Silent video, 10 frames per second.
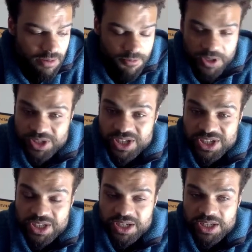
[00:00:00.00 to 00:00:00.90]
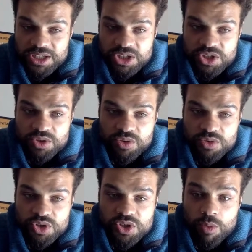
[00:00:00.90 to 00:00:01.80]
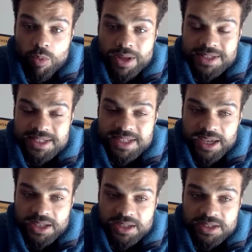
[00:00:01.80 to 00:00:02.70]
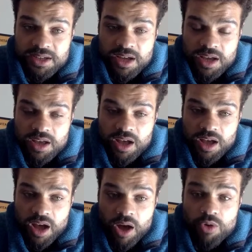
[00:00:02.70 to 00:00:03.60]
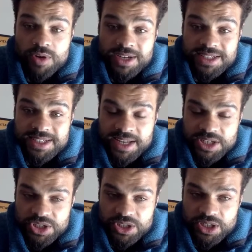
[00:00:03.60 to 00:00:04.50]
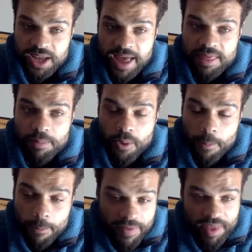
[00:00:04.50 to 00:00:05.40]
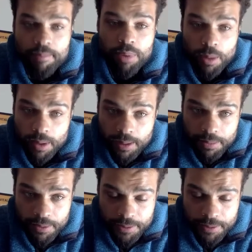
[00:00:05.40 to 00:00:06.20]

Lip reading: conditioning, is just do just a 1 second hold under tension at the bottom and then pop up.